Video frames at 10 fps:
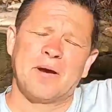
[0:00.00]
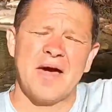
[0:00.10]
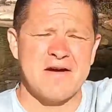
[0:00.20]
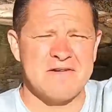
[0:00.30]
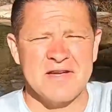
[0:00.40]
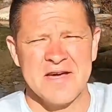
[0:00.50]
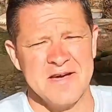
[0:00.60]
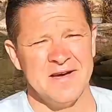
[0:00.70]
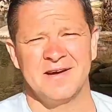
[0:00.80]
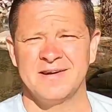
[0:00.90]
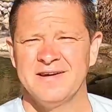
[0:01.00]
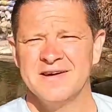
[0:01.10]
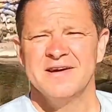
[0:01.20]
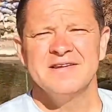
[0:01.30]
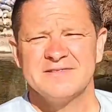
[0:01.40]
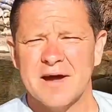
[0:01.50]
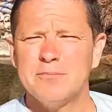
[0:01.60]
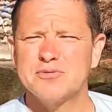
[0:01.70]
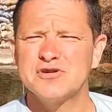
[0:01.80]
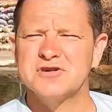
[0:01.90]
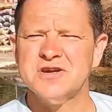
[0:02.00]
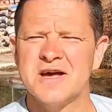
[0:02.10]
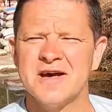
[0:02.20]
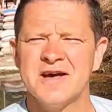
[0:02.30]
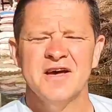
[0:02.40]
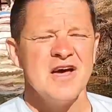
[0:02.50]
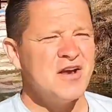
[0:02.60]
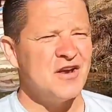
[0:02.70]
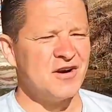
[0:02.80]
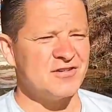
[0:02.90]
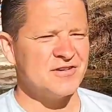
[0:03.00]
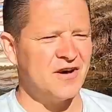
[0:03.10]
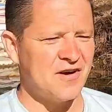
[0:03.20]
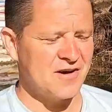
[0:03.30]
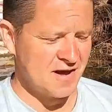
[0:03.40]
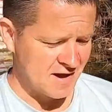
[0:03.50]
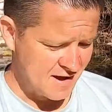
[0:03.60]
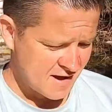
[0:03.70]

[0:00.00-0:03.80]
blaring, temperatures nice and high,